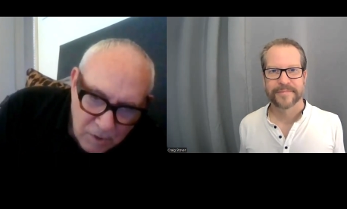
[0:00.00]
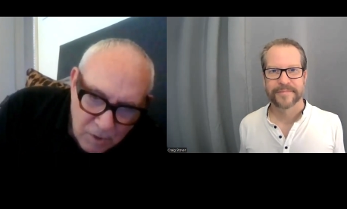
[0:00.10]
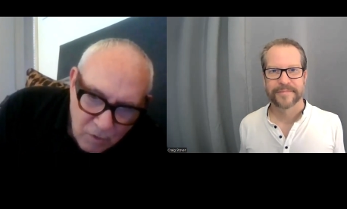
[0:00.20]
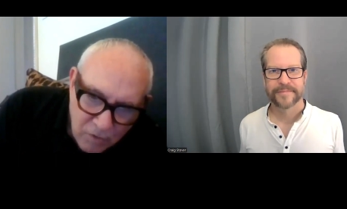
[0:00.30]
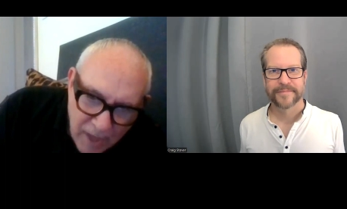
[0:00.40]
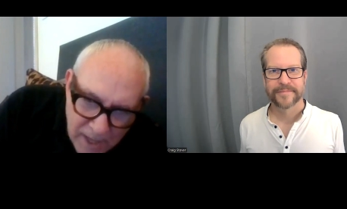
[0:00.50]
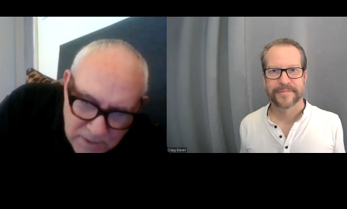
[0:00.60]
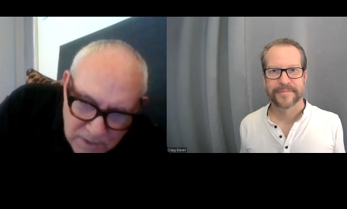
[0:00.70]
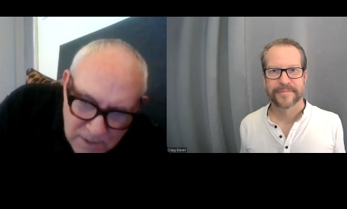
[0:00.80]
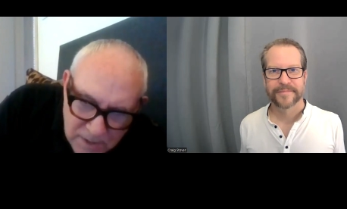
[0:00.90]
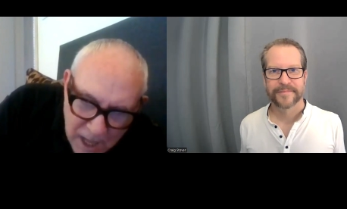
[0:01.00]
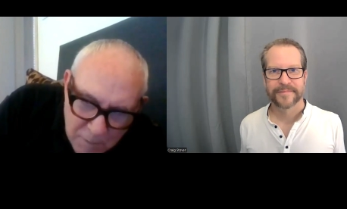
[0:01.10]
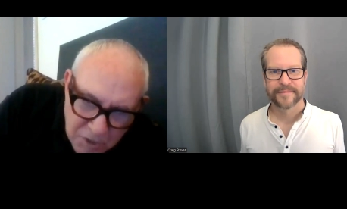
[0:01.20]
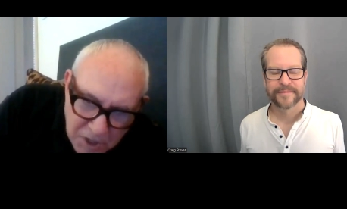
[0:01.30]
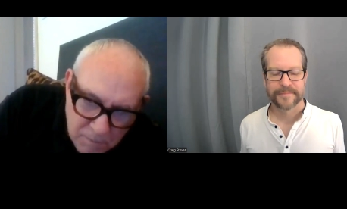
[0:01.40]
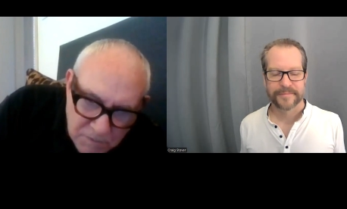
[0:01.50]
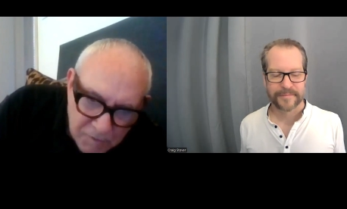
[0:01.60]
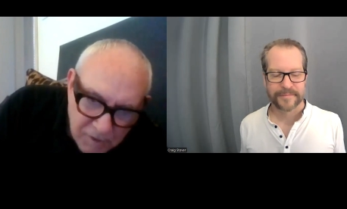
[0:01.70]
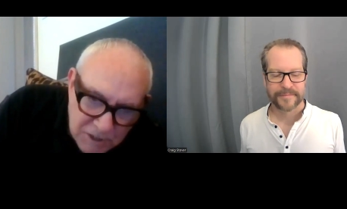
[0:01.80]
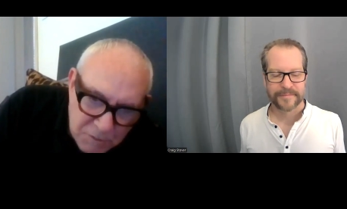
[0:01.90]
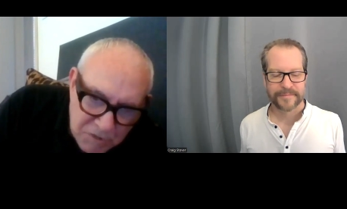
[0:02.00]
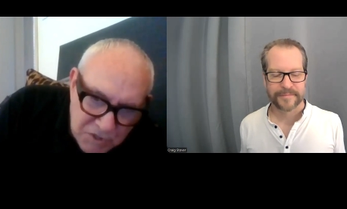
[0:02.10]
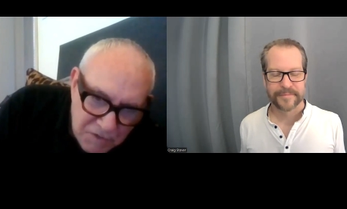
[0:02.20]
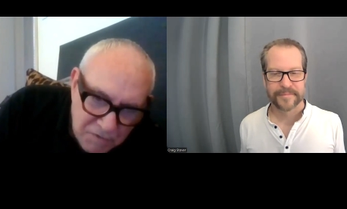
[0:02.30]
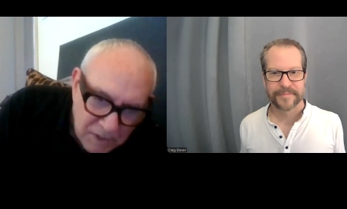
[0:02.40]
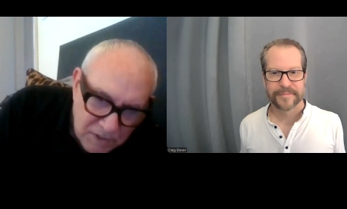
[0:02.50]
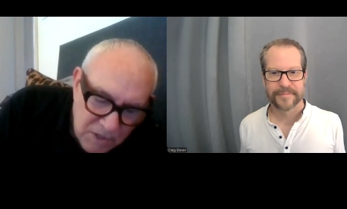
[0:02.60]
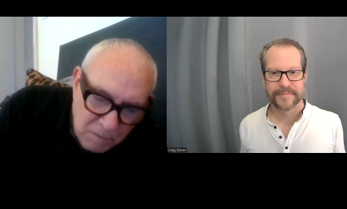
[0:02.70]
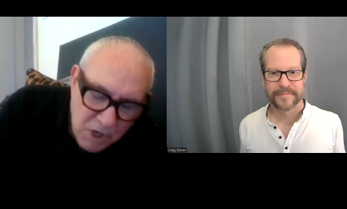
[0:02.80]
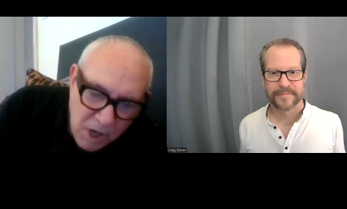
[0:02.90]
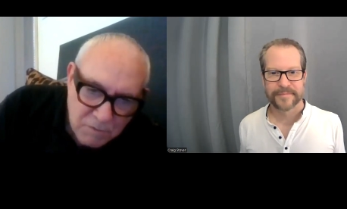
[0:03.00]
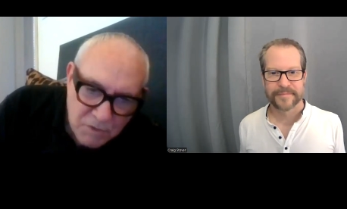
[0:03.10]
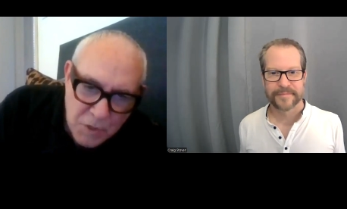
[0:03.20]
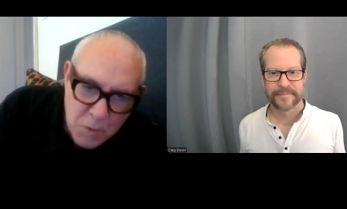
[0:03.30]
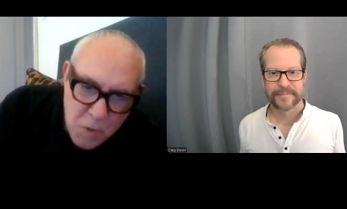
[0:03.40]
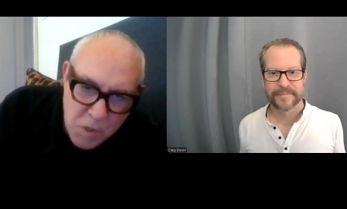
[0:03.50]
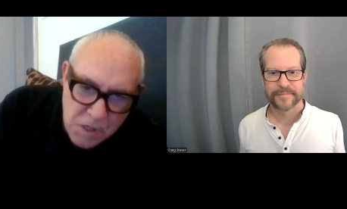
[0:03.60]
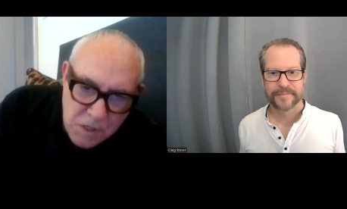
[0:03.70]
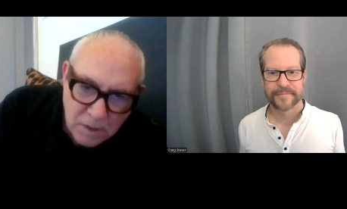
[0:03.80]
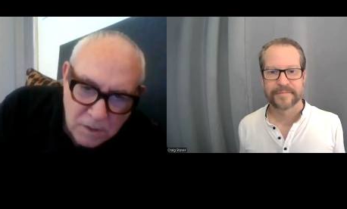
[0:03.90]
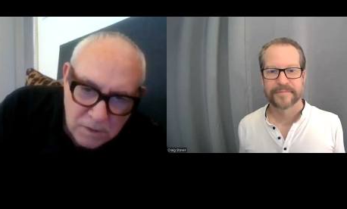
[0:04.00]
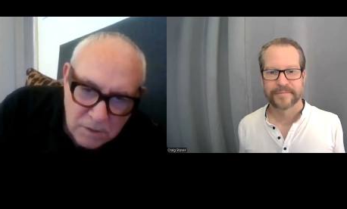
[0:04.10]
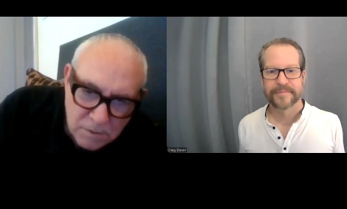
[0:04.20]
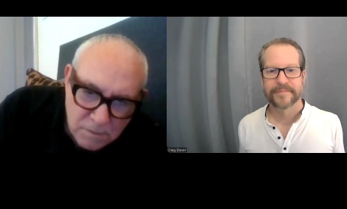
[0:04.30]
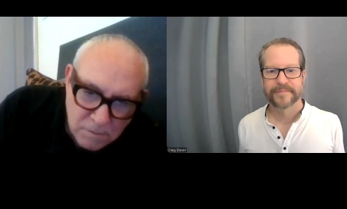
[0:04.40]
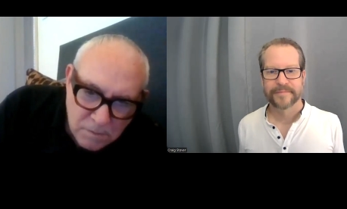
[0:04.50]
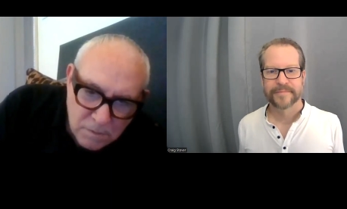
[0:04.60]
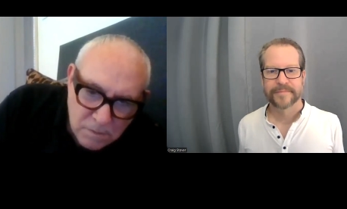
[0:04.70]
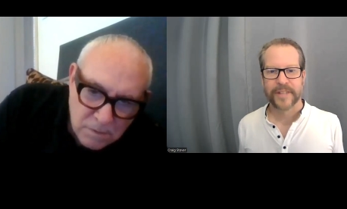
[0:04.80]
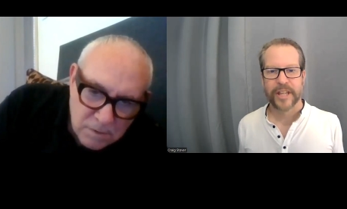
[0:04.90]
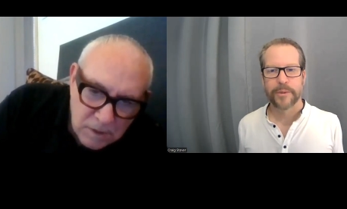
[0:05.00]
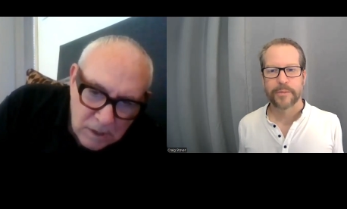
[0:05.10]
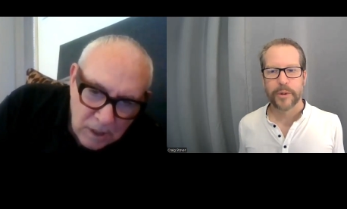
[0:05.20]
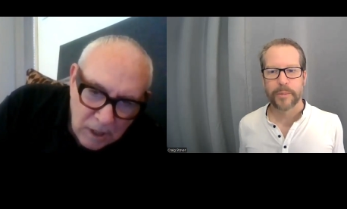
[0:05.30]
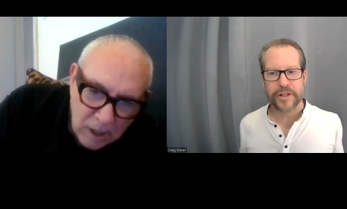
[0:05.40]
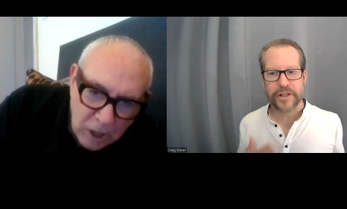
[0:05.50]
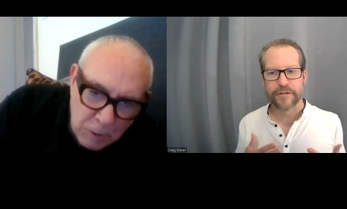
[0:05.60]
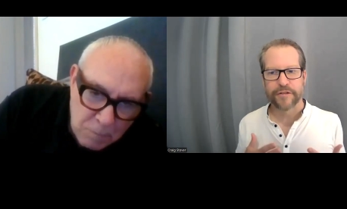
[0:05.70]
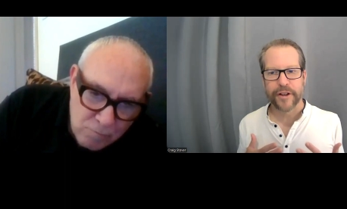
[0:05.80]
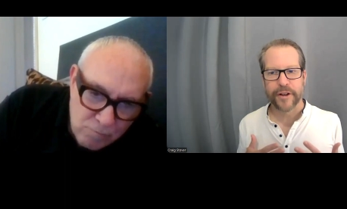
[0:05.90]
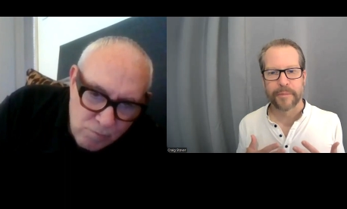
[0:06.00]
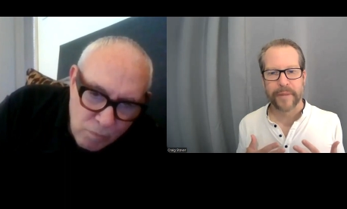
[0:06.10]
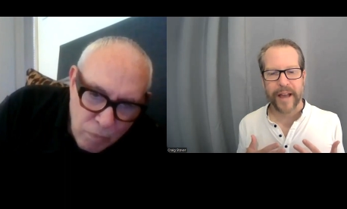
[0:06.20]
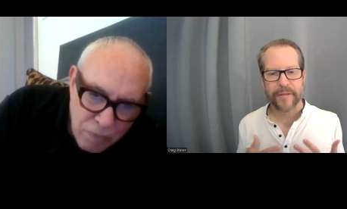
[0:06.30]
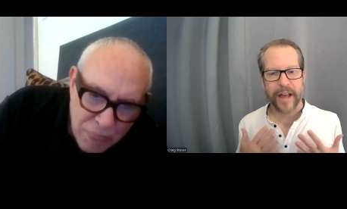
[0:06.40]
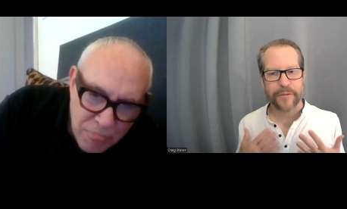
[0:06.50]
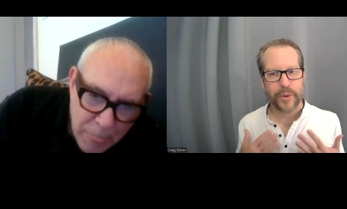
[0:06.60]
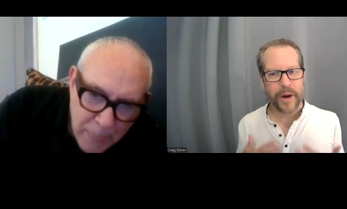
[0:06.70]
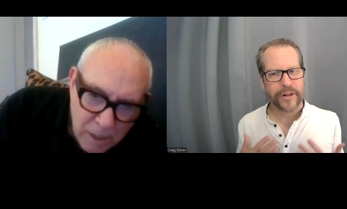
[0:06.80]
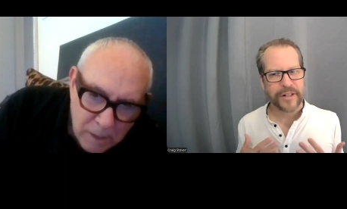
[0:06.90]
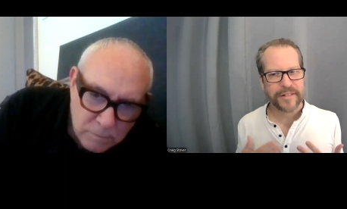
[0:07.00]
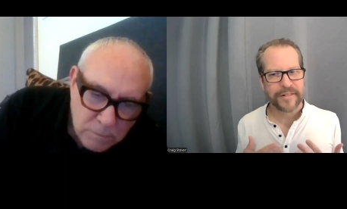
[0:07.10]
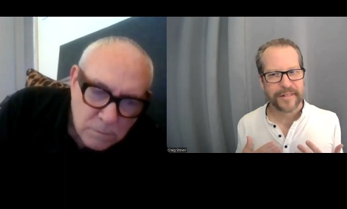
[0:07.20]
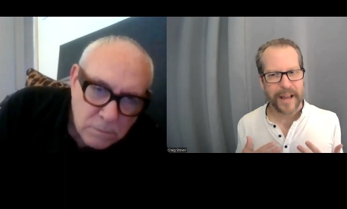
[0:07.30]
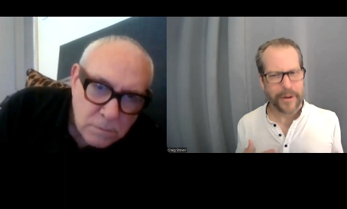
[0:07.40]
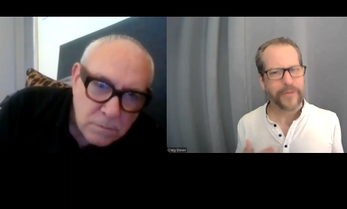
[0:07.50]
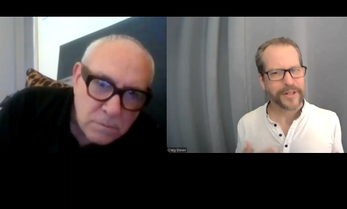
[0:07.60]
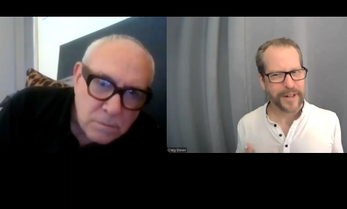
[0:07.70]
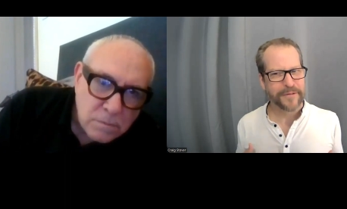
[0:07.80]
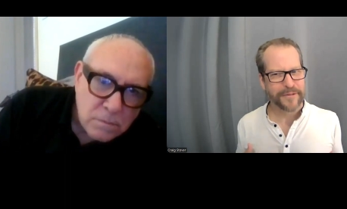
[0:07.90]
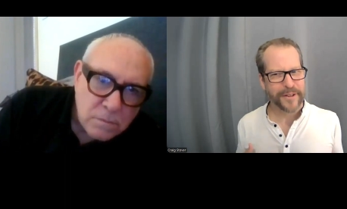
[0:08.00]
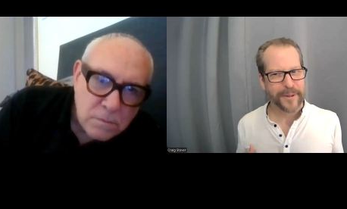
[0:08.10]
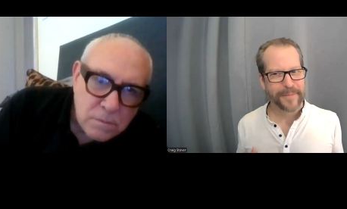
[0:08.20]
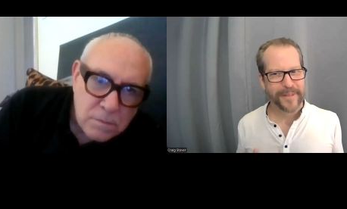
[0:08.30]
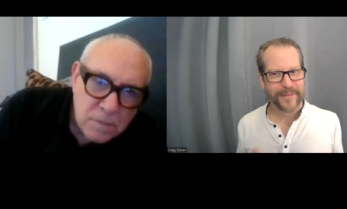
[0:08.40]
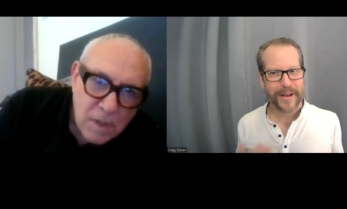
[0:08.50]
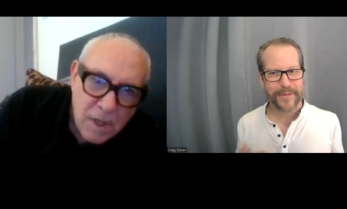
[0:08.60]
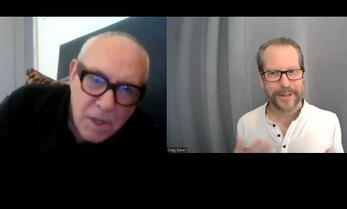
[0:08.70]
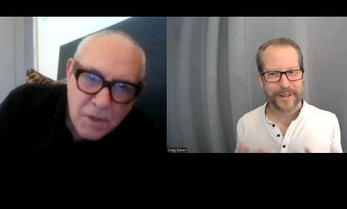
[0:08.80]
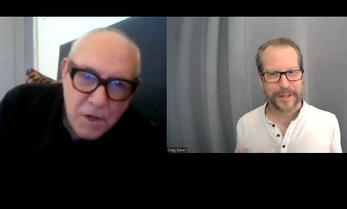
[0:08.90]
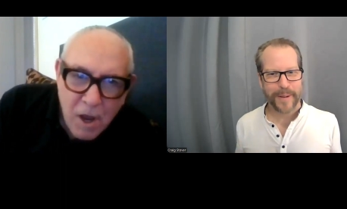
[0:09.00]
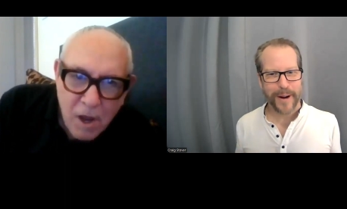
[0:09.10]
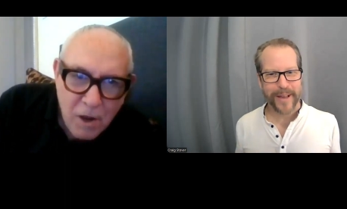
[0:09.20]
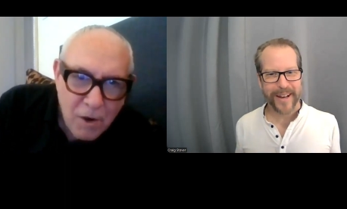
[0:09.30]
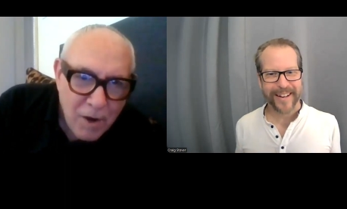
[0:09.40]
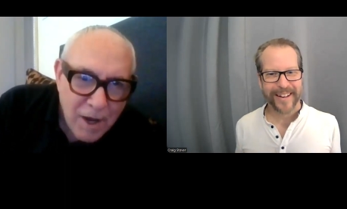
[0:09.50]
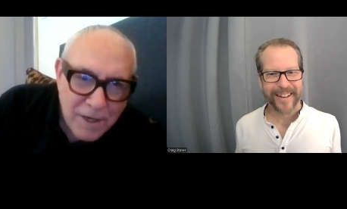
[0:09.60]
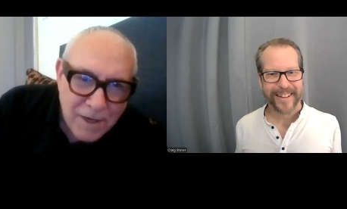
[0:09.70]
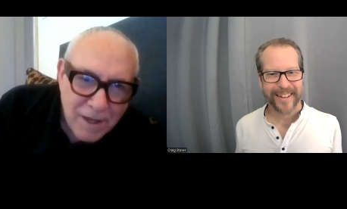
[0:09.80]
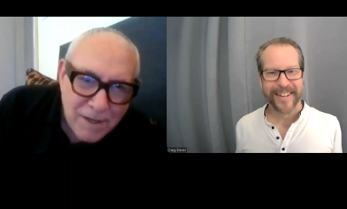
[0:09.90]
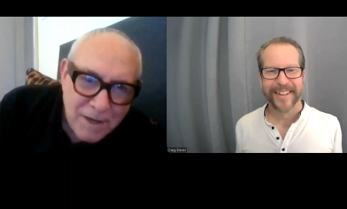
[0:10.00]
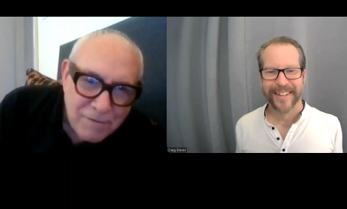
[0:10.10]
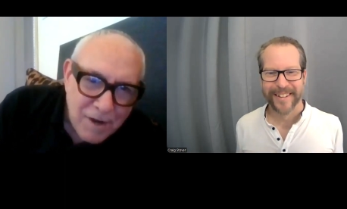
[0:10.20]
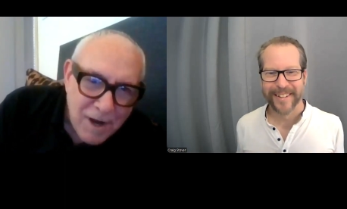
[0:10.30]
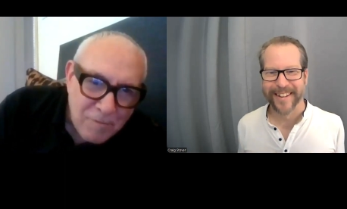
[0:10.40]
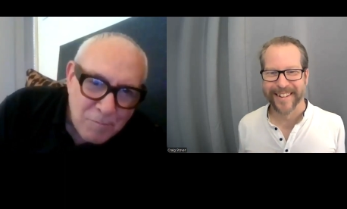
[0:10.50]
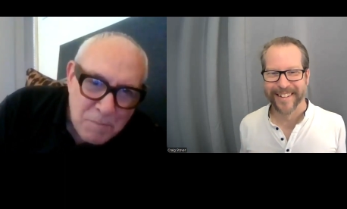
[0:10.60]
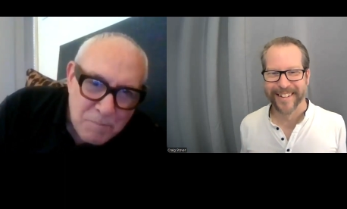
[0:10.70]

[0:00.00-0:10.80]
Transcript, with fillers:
Speaker 1: you know, that becomes very specific sometimes in the work. You
Speaker 2: mentioned film. Have you ever done film? Have you ever?
Speaker 1: No, I never have.